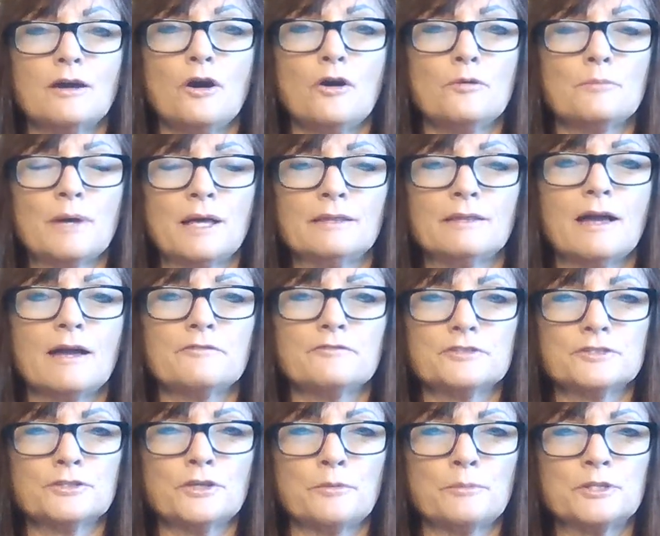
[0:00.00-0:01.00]
oh, my life
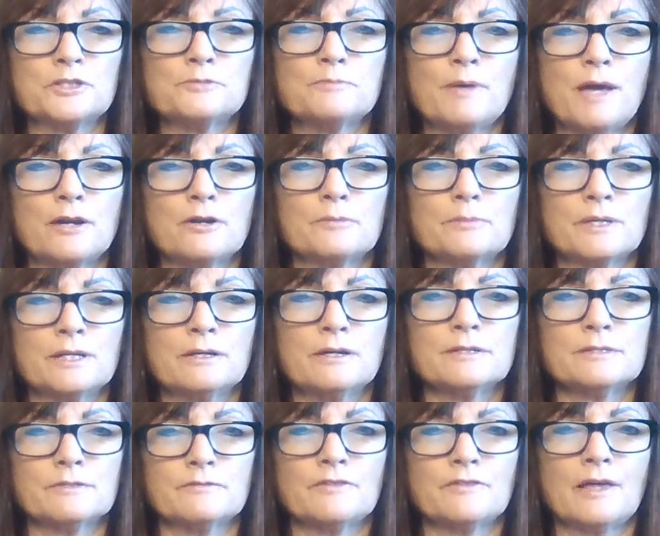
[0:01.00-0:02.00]
is so much better
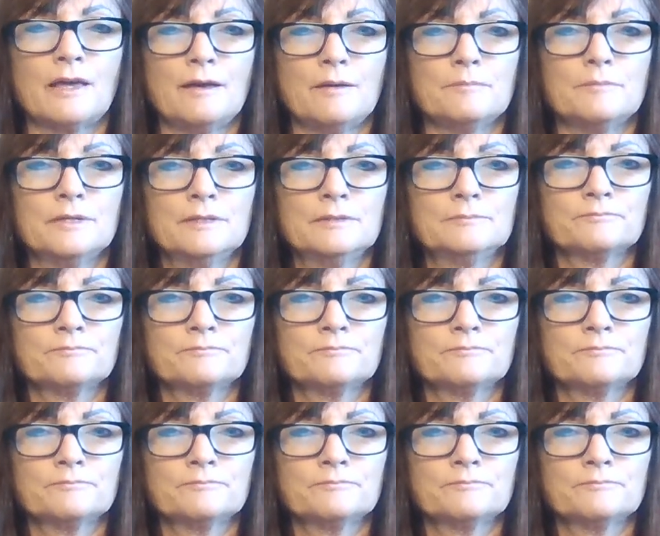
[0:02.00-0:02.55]
because of them?